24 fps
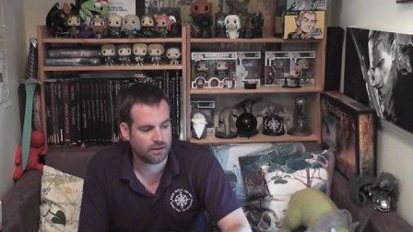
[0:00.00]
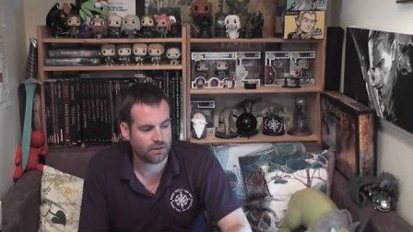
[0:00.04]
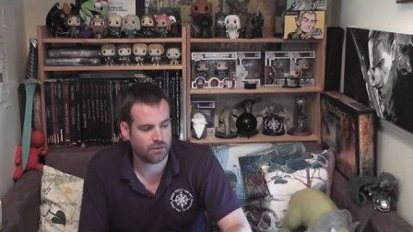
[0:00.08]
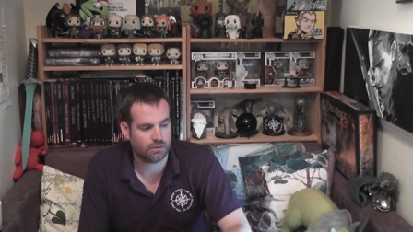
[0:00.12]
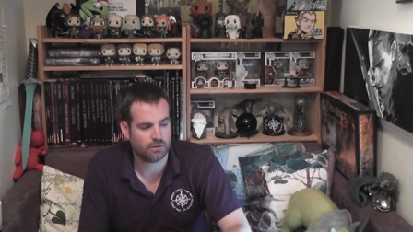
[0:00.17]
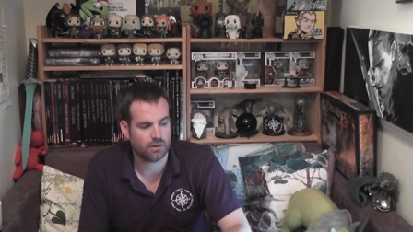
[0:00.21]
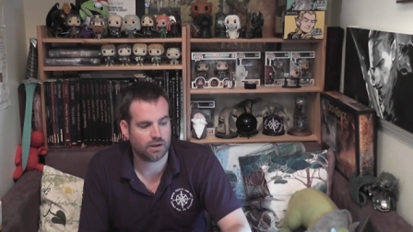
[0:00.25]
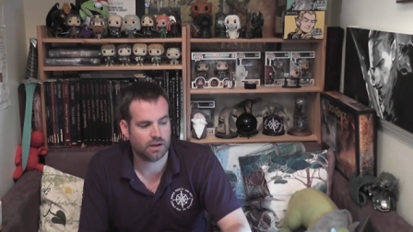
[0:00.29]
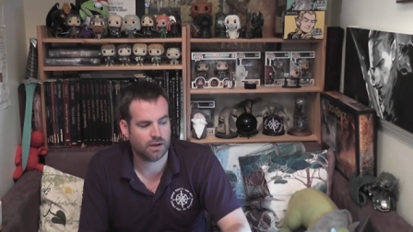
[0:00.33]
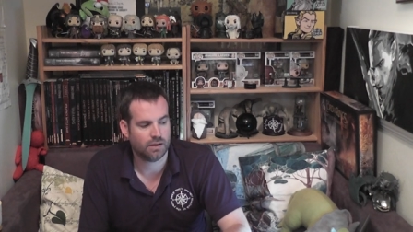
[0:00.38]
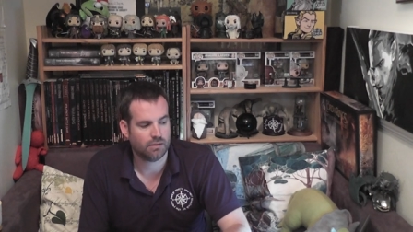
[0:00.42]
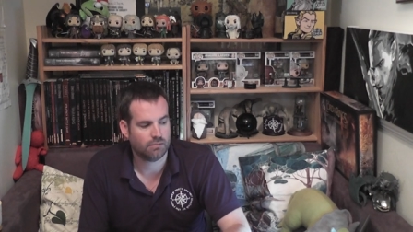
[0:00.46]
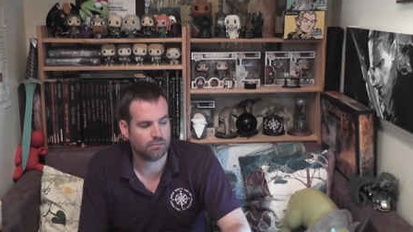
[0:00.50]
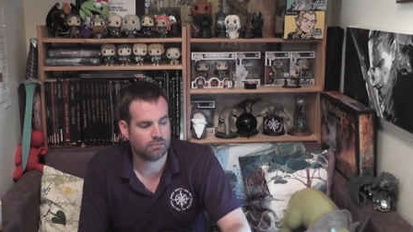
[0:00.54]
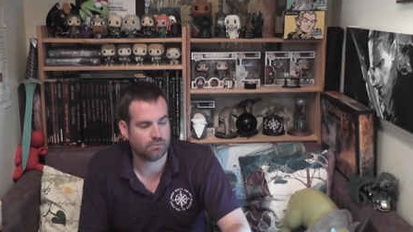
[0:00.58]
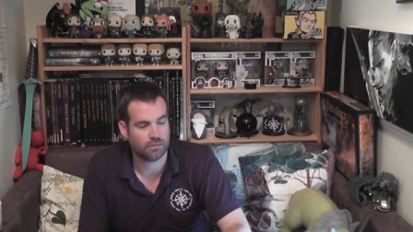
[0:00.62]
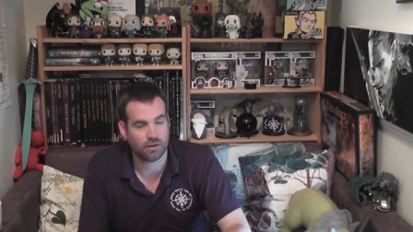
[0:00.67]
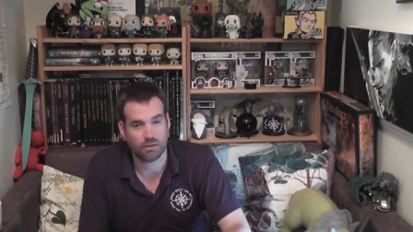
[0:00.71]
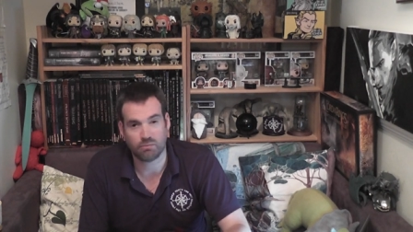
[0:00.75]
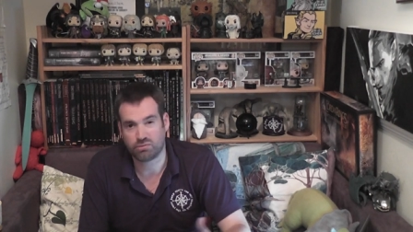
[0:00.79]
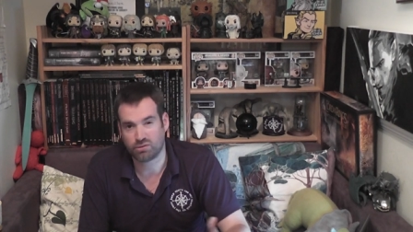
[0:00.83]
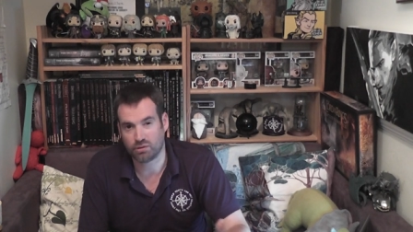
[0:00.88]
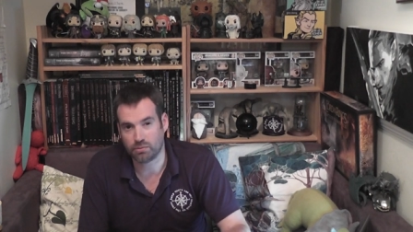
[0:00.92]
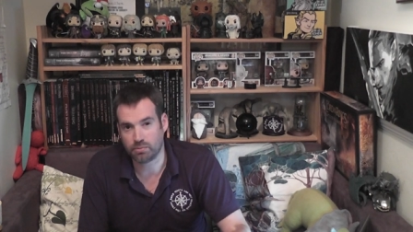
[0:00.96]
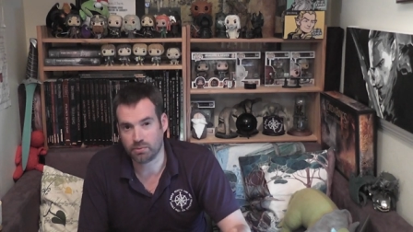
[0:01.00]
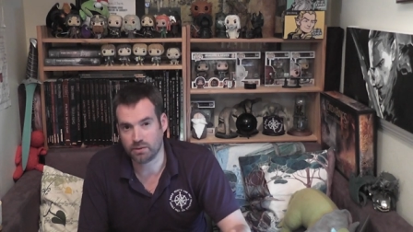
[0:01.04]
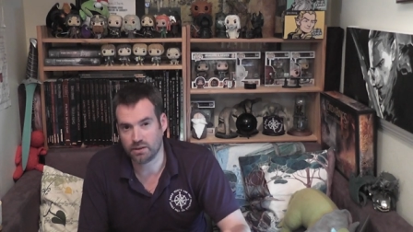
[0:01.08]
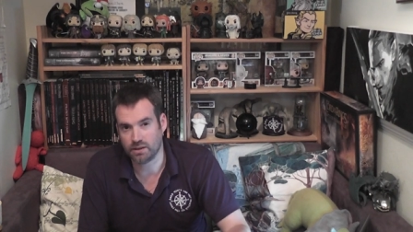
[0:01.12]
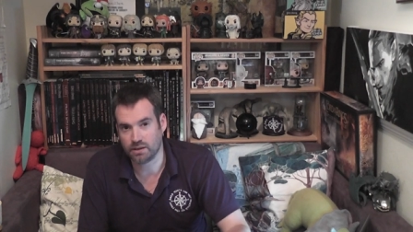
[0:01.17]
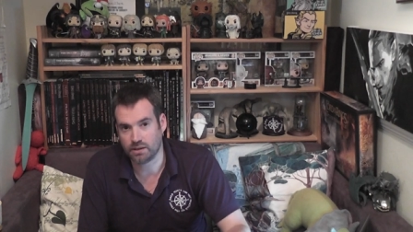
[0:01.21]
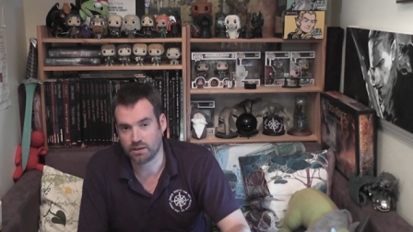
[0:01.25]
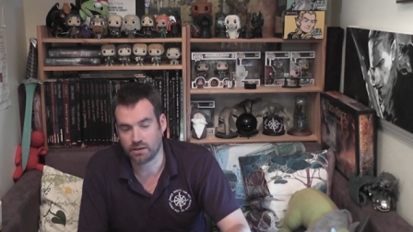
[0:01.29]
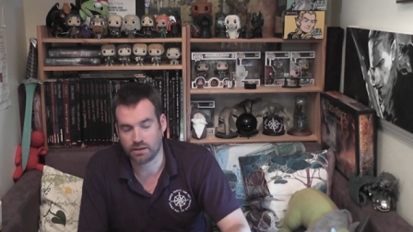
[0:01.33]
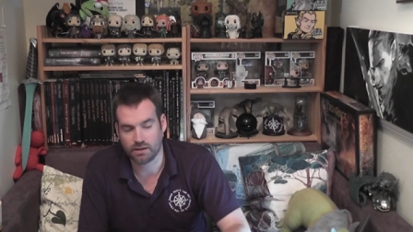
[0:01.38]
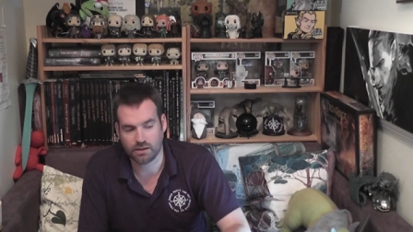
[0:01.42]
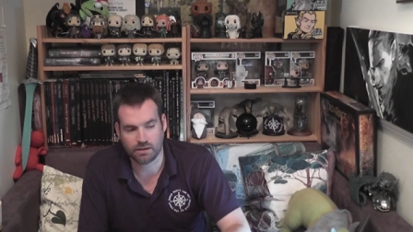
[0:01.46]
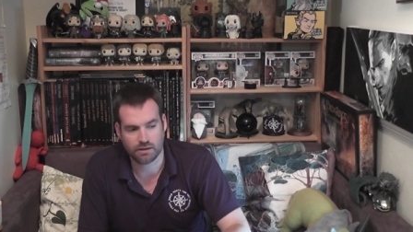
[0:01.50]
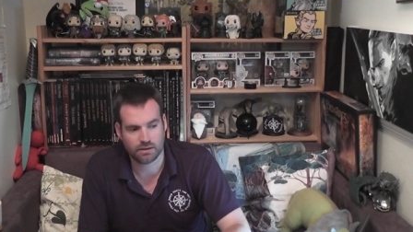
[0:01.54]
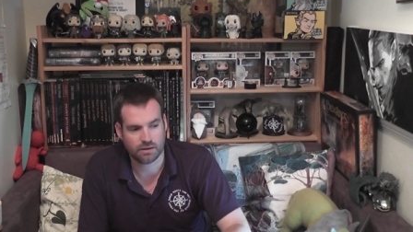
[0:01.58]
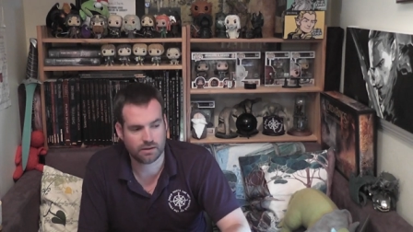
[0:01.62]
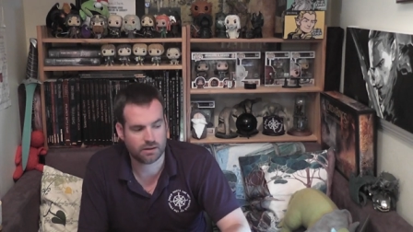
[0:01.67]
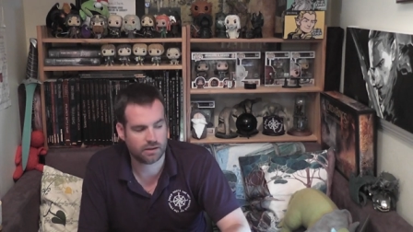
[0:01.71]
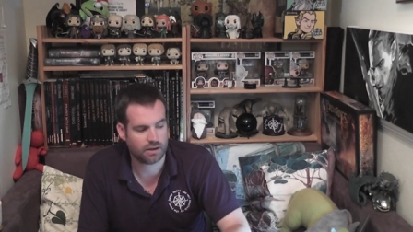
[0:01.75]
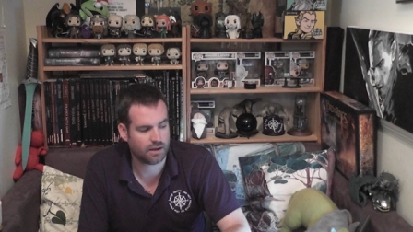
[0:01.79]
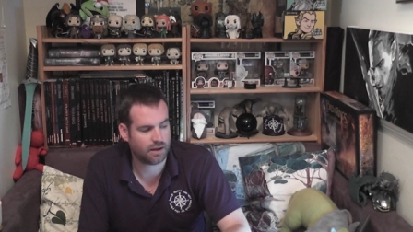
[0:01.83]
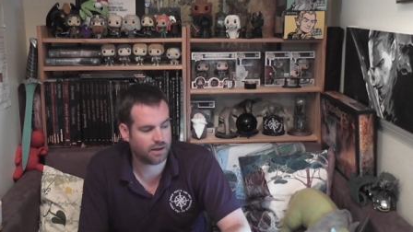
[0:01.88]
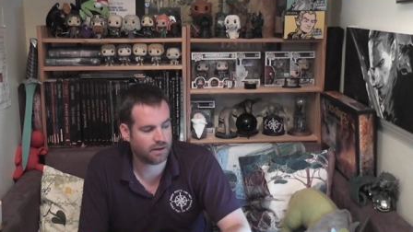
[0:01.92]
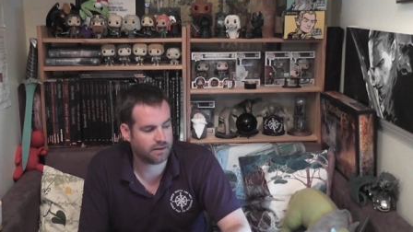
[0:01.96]
oh, um, like properly, you know.
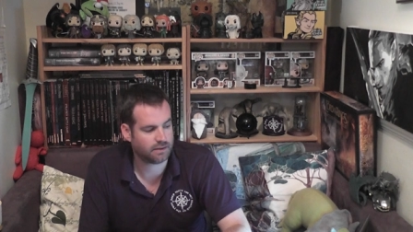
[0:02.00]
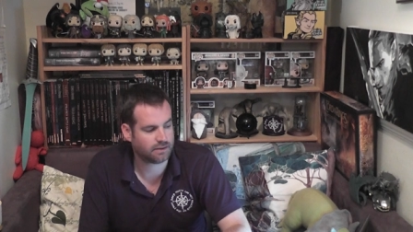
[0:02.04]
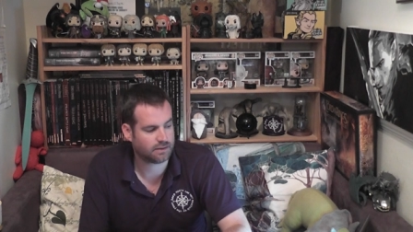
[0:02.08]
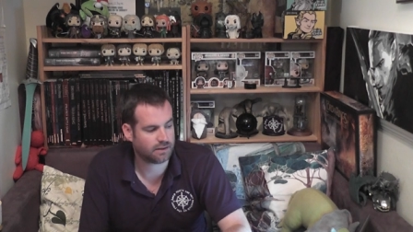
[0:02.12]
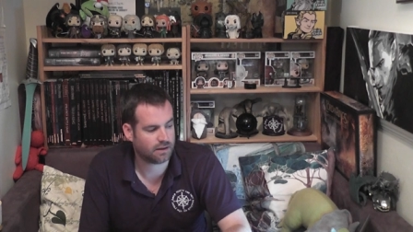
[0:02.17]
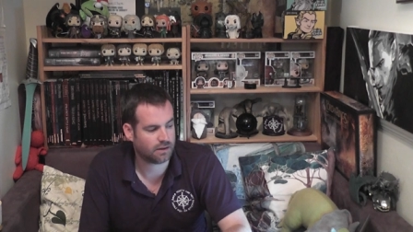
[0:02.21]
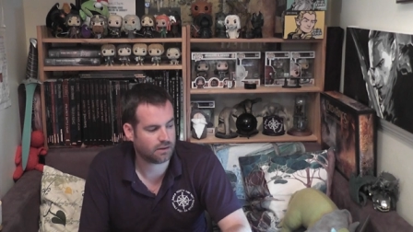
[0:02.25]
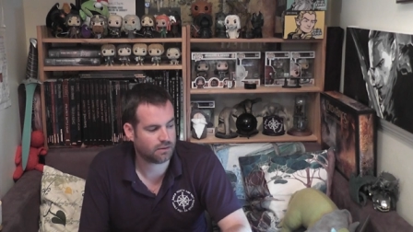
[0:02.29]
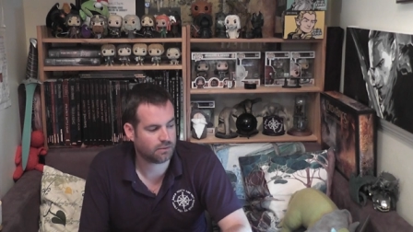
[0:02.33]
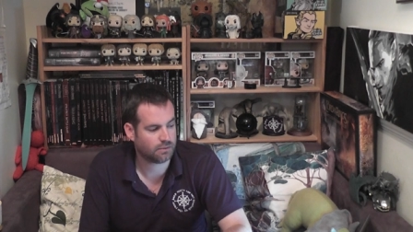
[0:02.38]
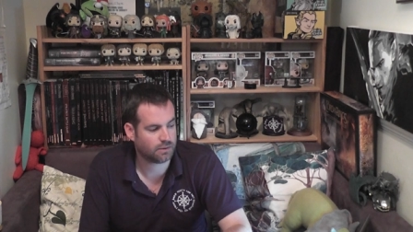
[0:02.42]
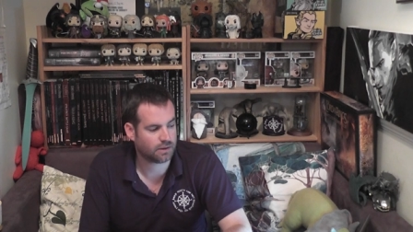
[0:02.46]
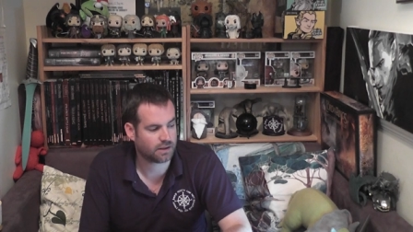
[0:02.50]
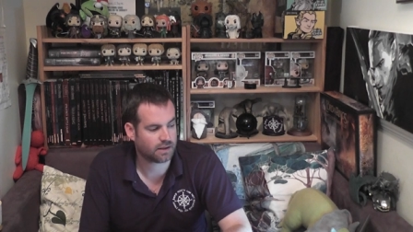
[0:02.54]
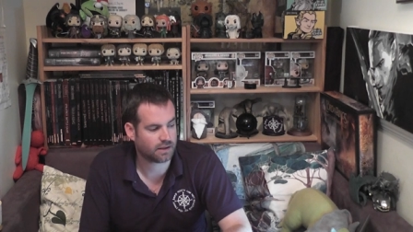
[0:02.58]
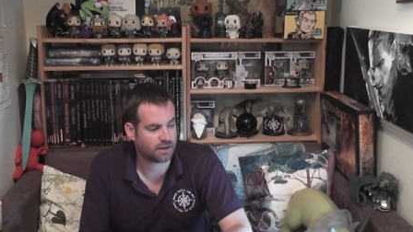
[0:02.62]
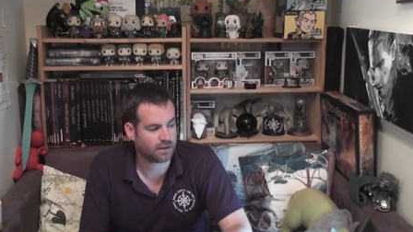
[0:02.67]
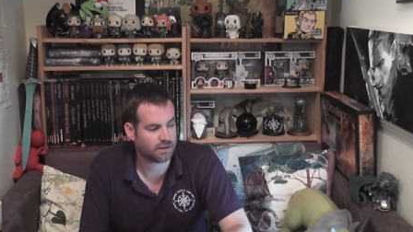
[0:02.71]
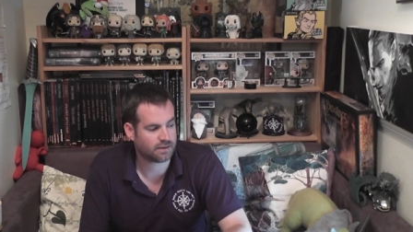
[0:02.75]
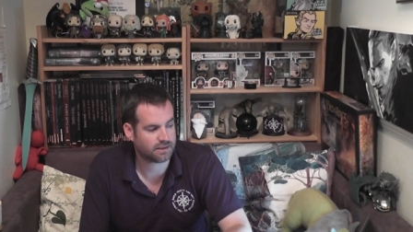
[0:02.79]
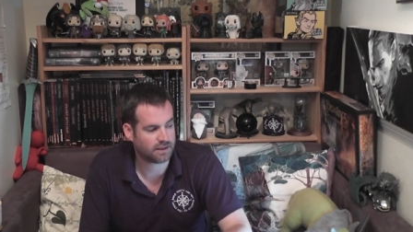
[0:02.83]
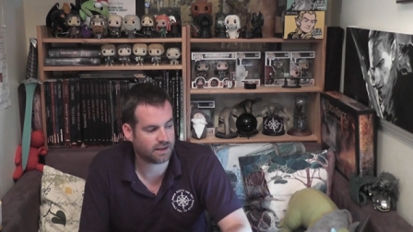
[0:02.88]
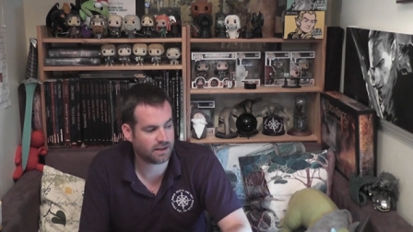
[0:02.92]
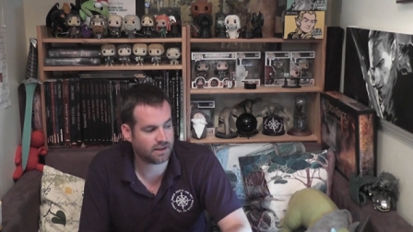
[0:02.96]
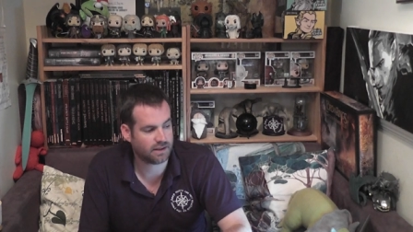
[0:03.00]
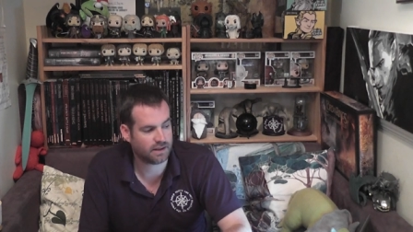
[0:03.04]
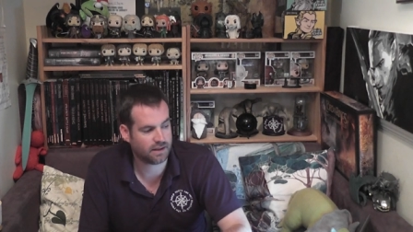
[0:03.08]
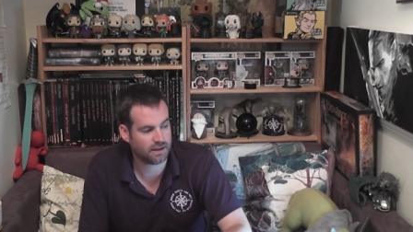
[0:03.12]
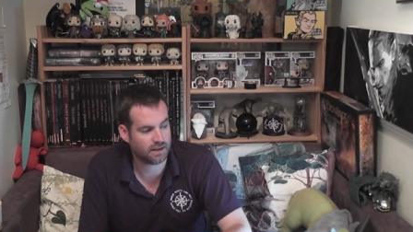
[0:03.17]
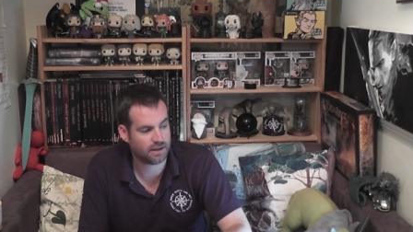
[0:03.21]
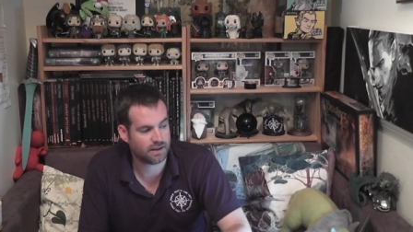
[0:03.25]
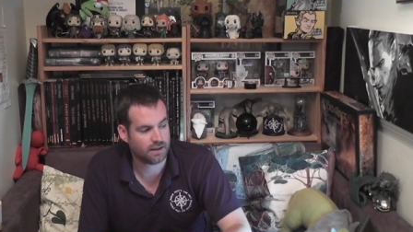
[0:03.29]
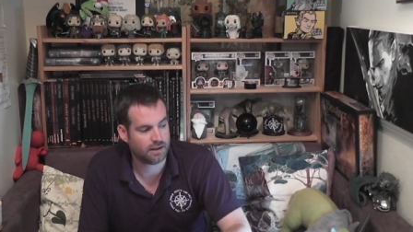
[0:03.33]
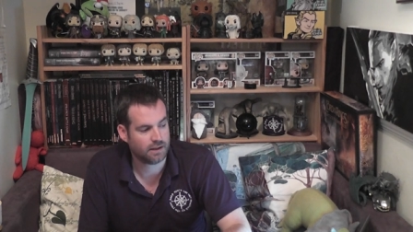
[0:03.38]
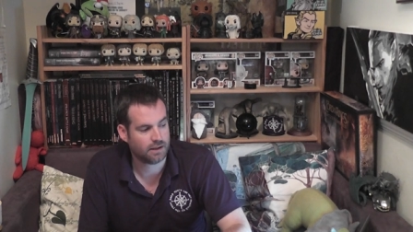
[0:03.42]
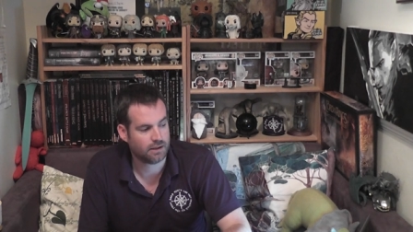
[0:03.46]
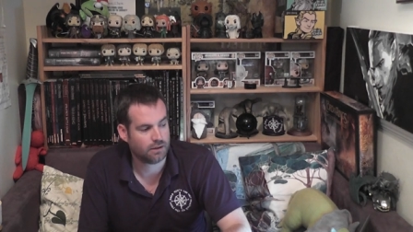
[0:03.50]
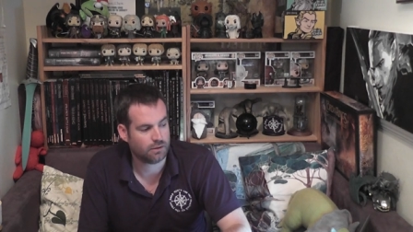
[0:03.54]
And so we're going to go and stay there.